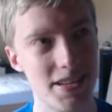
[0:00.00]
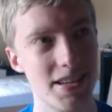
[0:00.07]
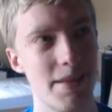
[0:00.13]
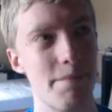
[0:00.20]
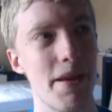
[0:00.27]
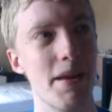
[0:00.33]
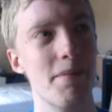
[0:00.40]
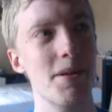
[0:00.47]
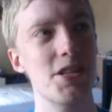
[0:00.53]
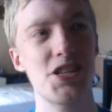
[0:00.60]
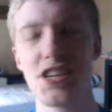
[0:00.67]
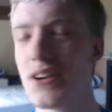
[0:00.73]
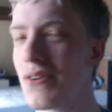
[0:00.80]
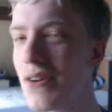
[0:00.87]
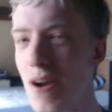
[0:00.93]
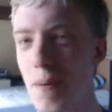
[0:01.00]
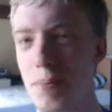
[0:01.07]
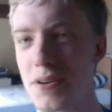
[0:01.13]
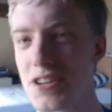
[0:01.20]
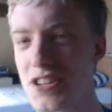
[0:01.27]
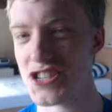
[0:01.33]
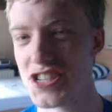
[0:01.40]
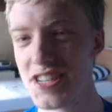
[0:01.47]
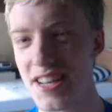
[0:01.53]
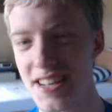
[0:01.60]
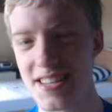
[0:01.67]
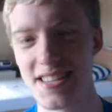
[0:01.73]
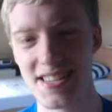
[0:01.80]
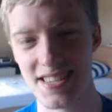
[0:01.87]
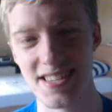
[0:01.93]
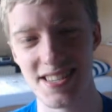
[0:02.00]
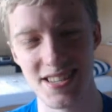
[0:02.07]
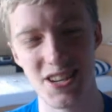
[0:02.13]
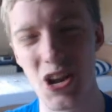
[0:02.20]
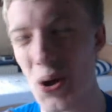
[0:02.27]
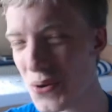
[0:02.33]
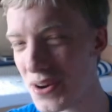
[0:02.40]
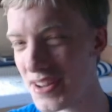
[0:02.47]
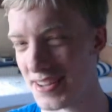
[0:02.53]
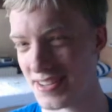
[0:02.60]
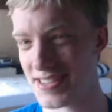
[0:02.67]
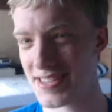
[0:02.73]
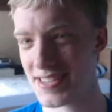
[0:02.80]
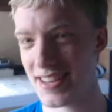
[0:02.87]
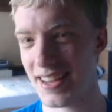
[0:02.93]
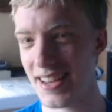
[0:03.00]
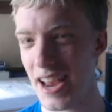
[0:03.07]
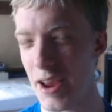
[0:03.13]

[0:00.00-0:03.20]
to make me cheer up, she did notice.